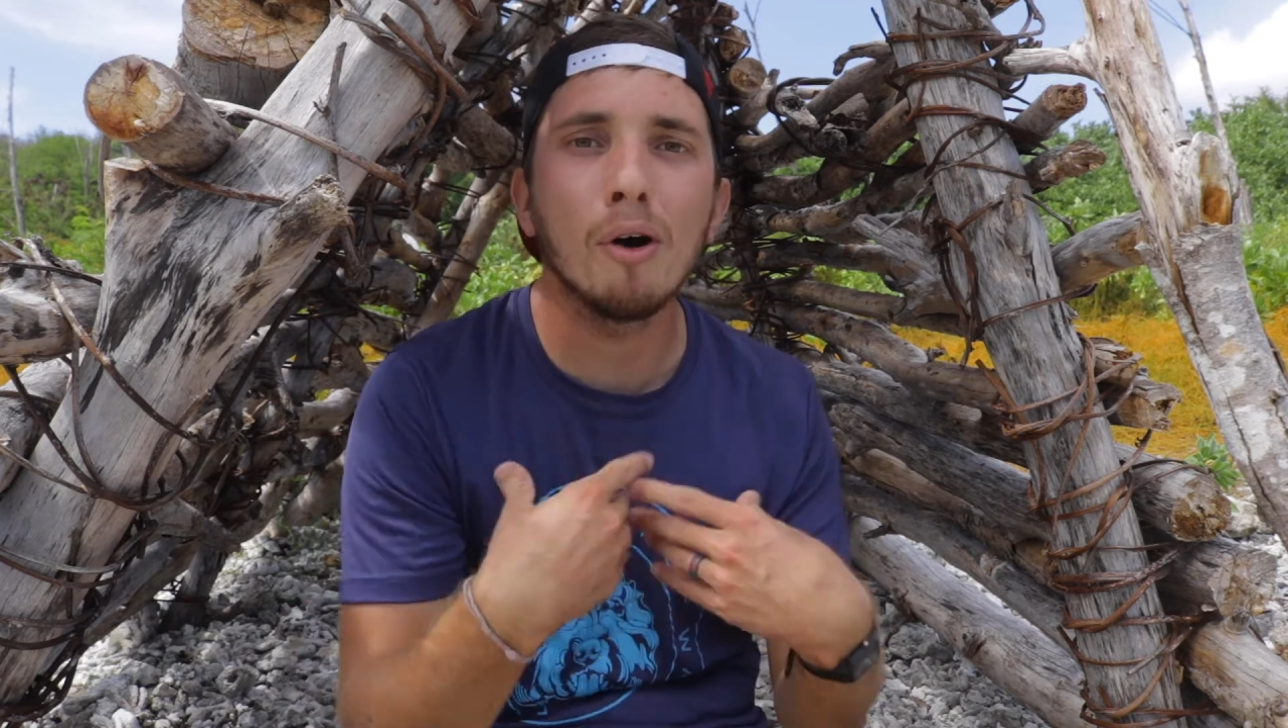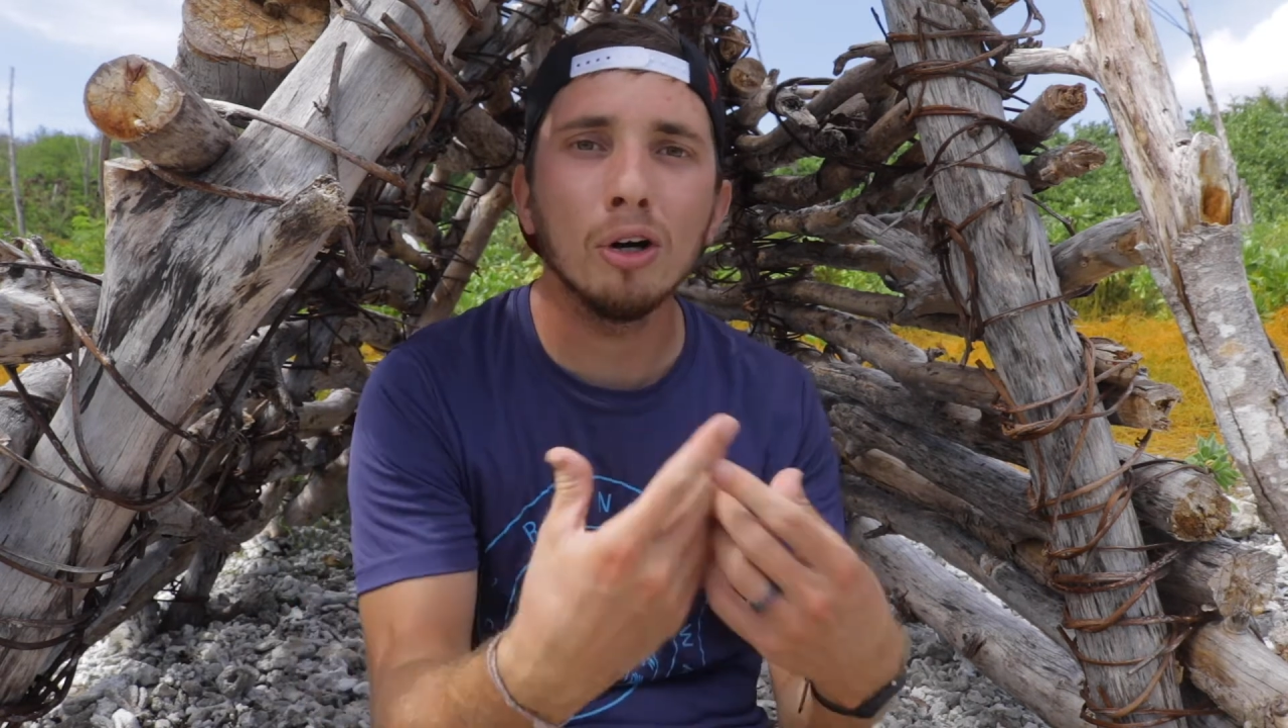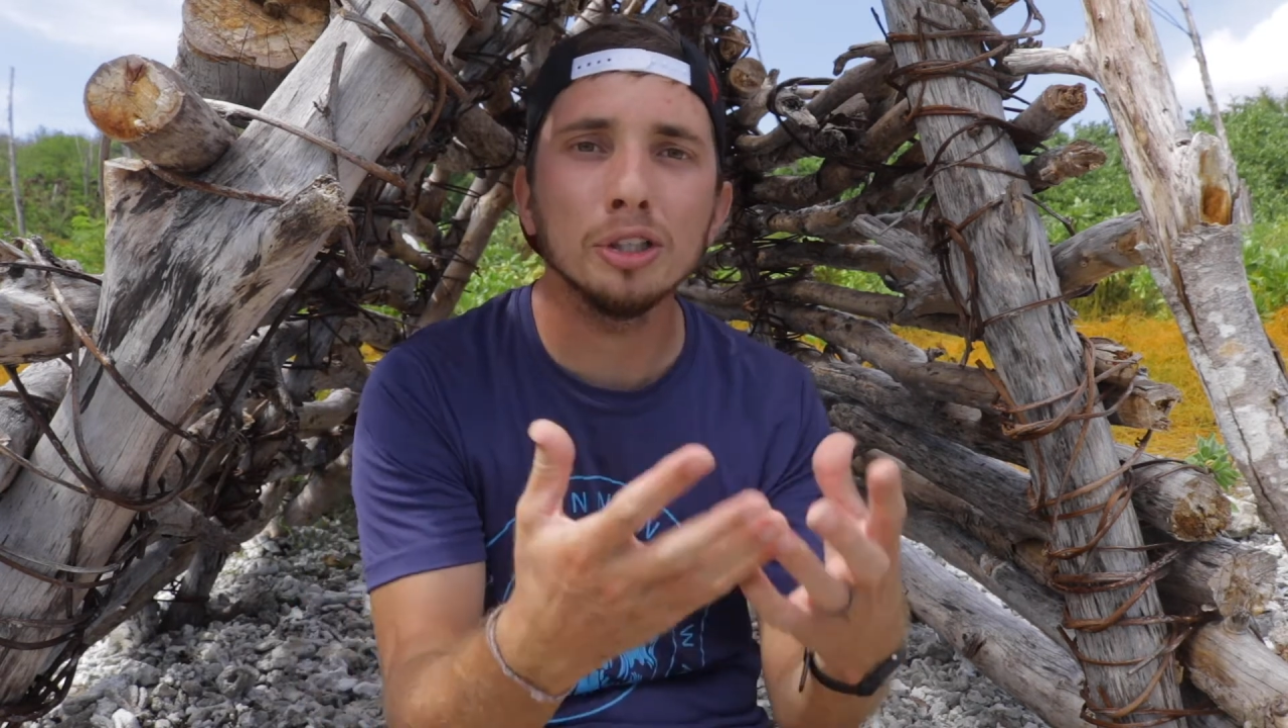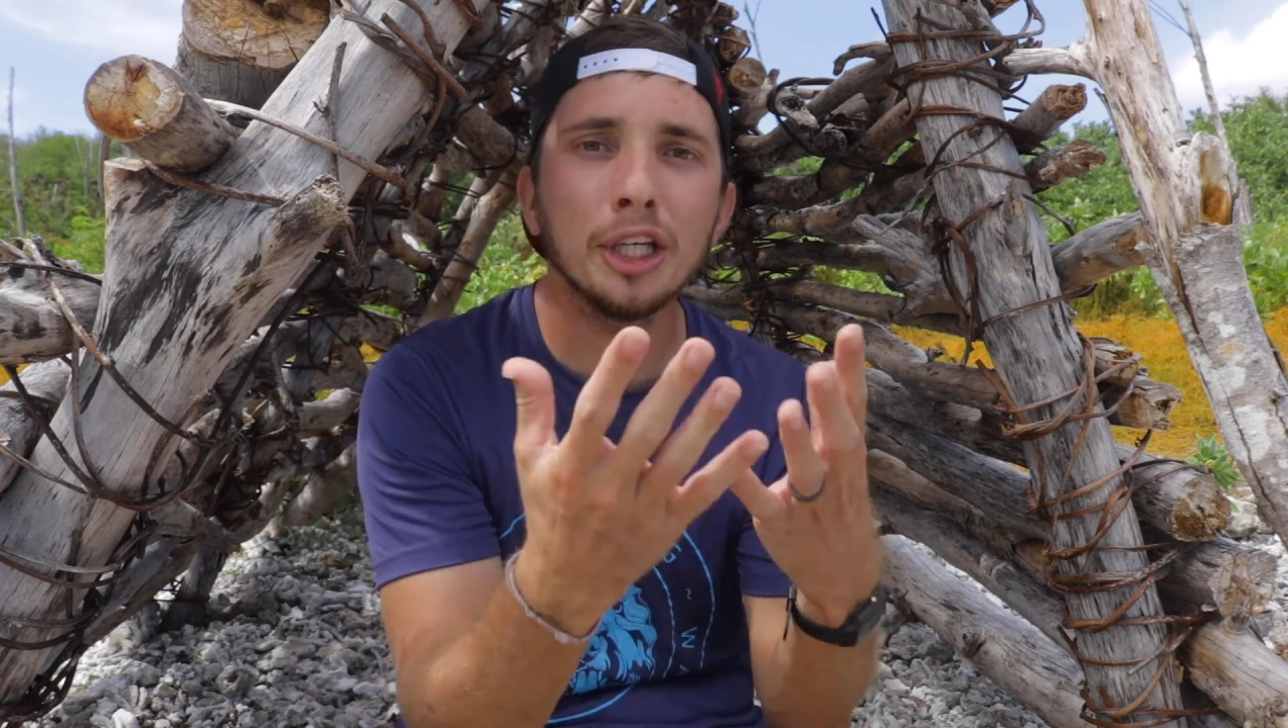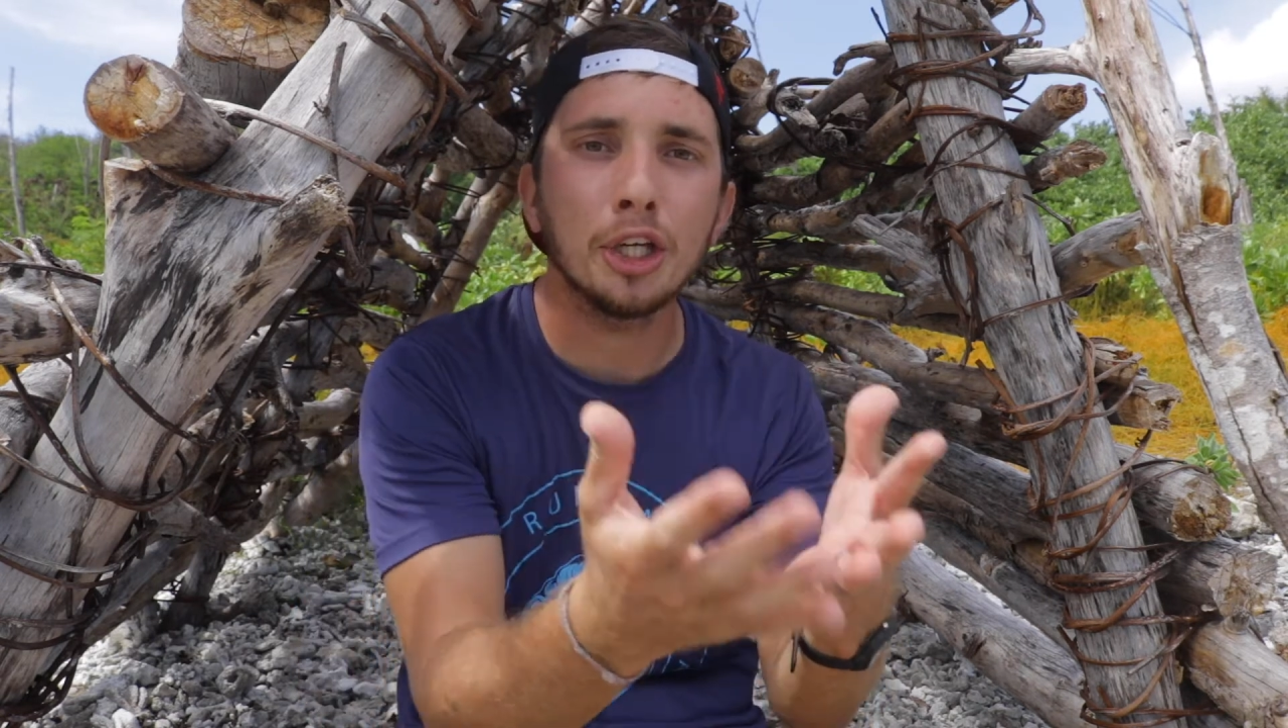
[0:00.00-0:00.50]

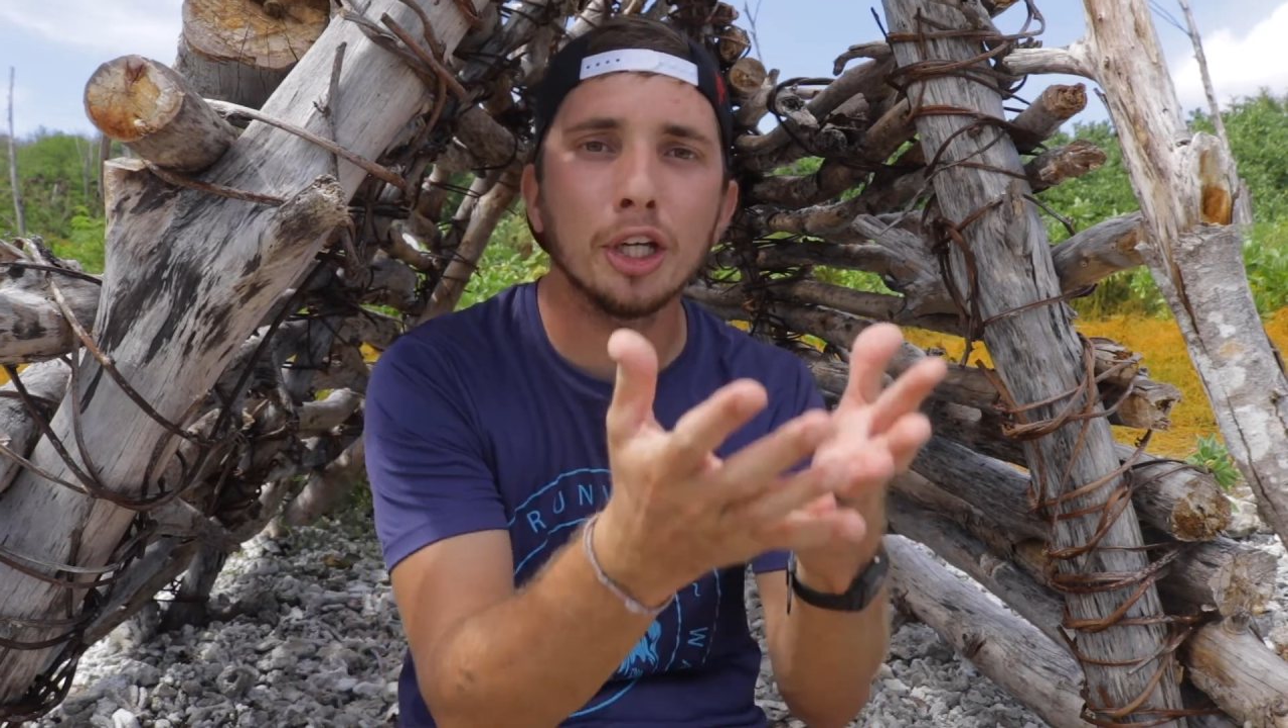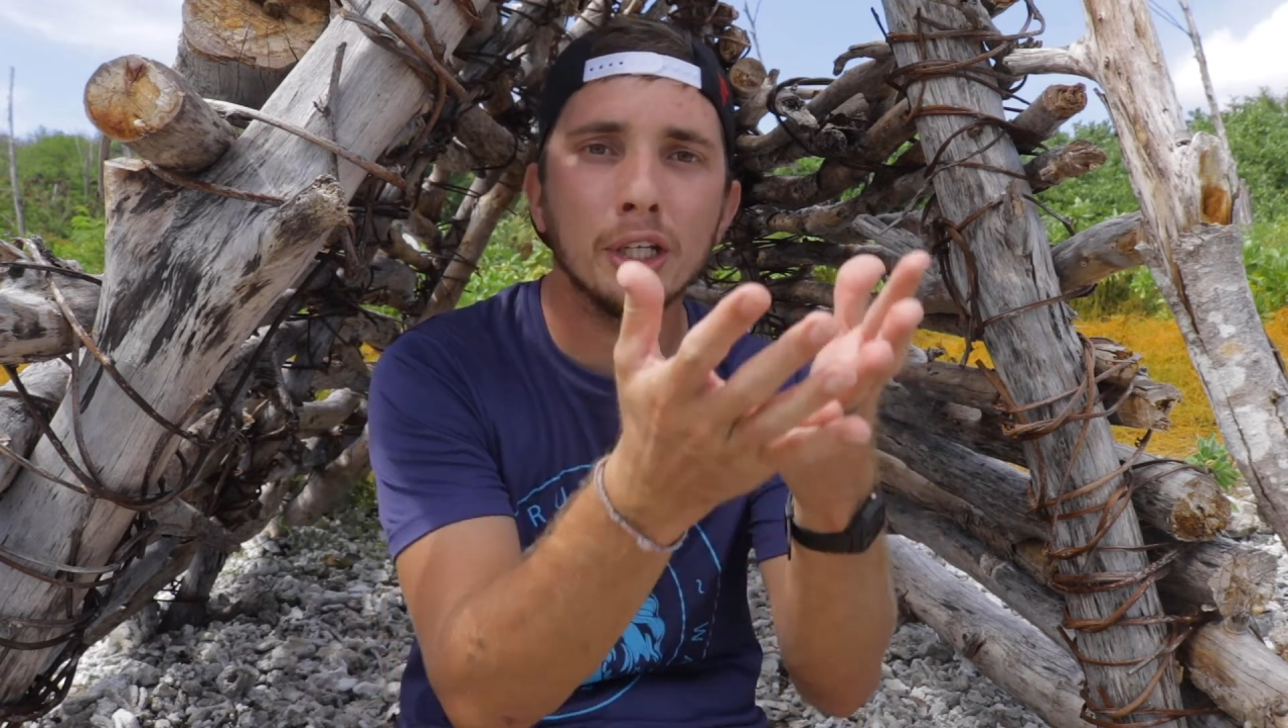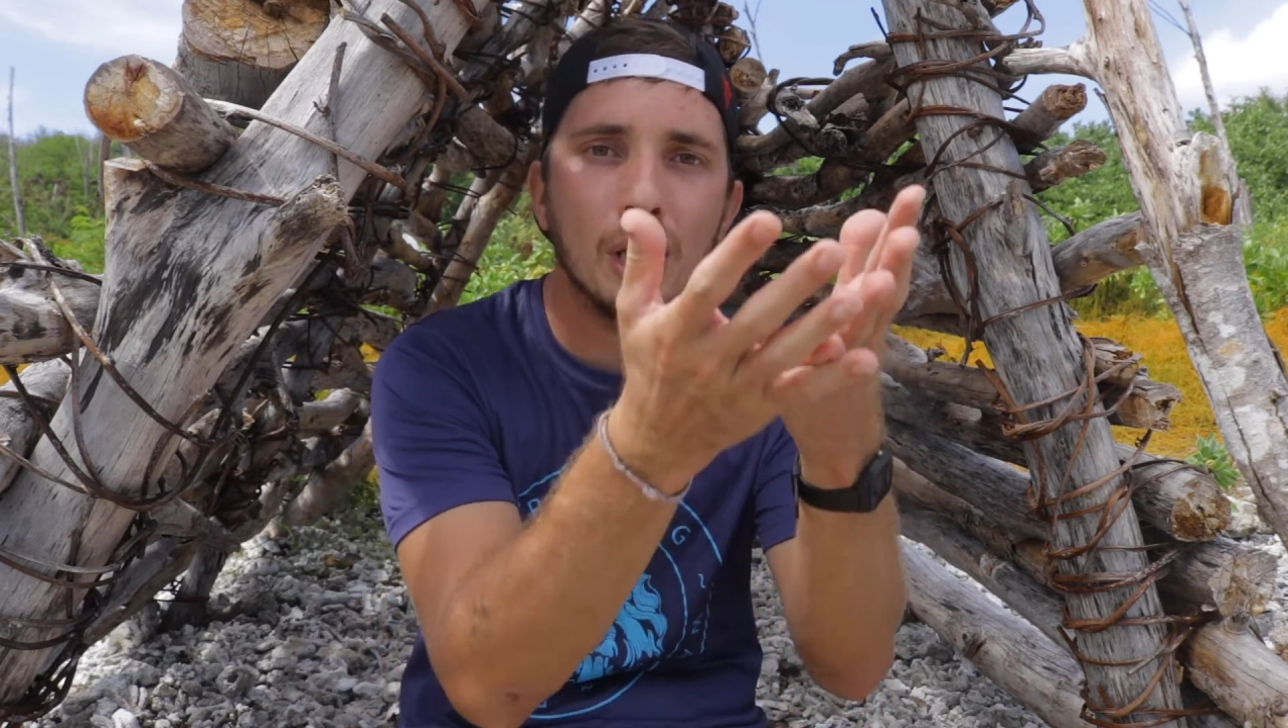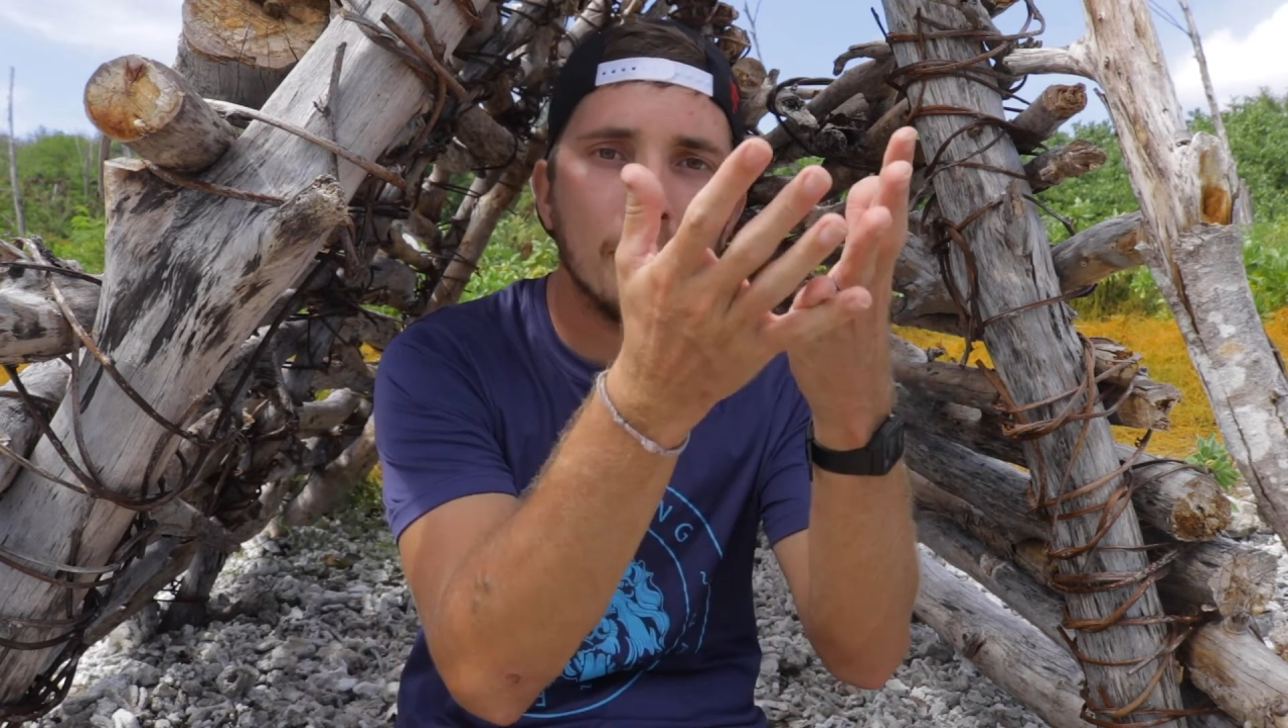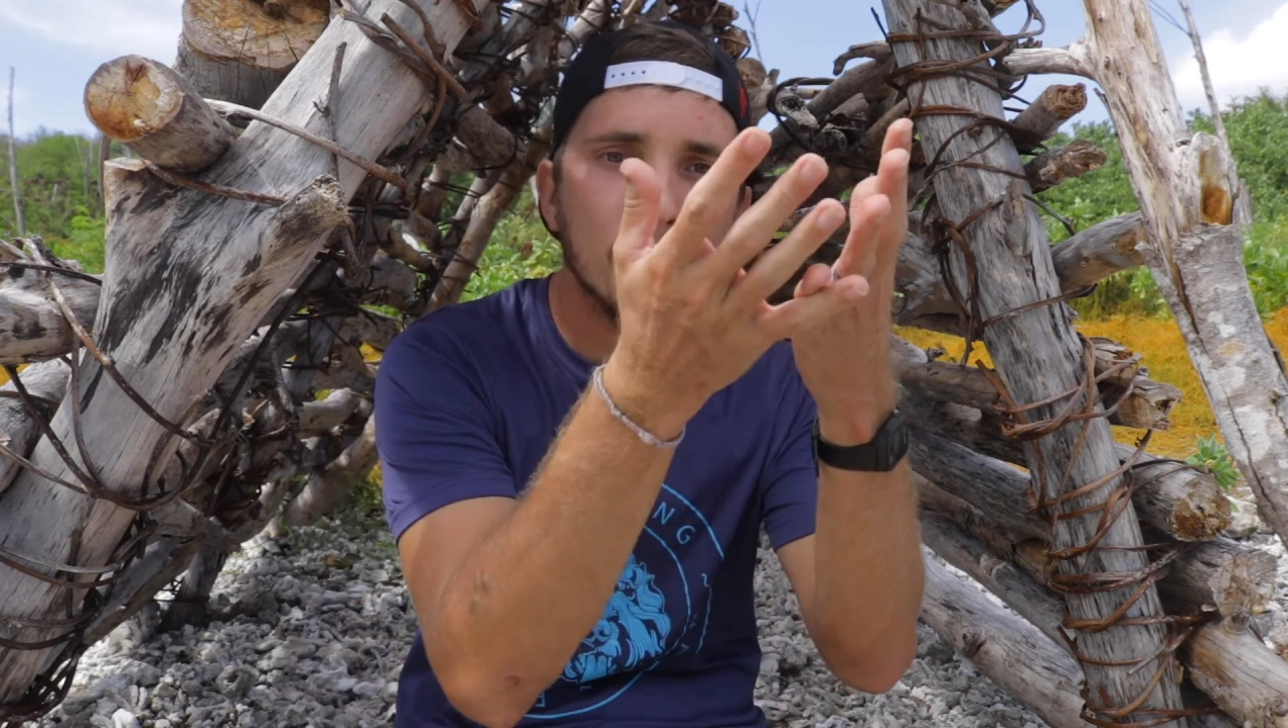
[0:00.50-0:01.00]
only good
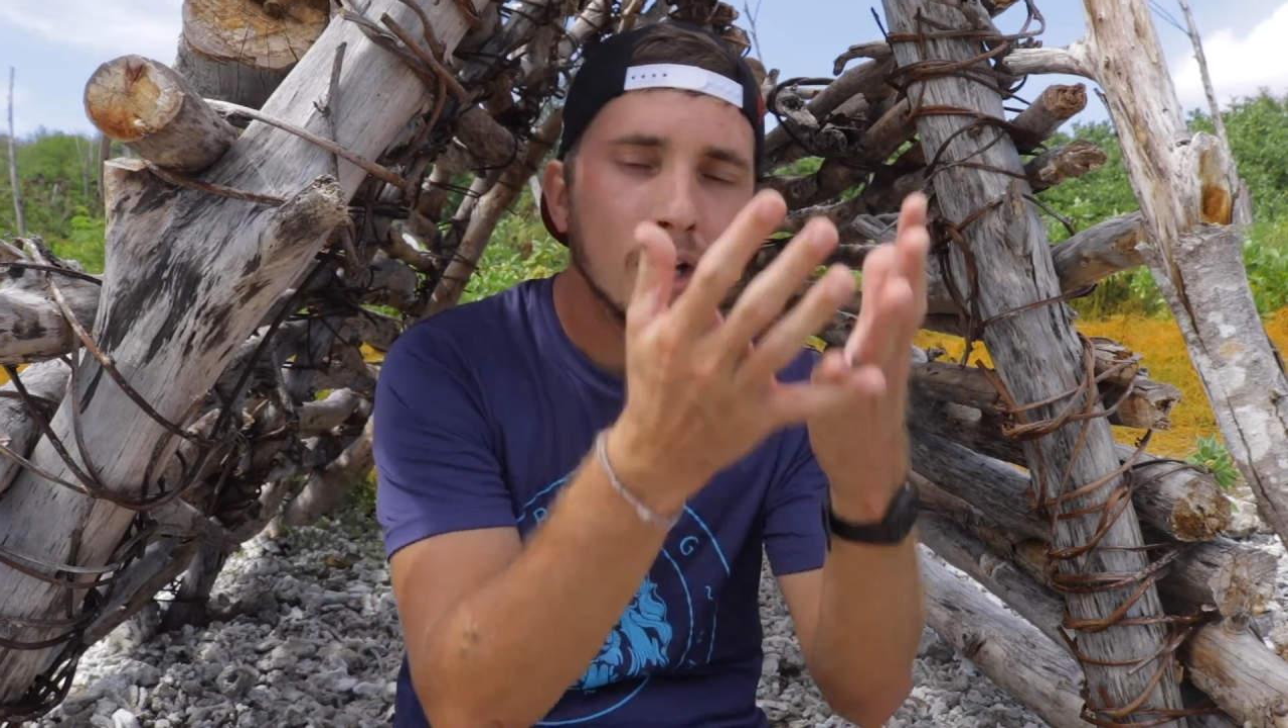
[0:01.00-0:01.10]
enough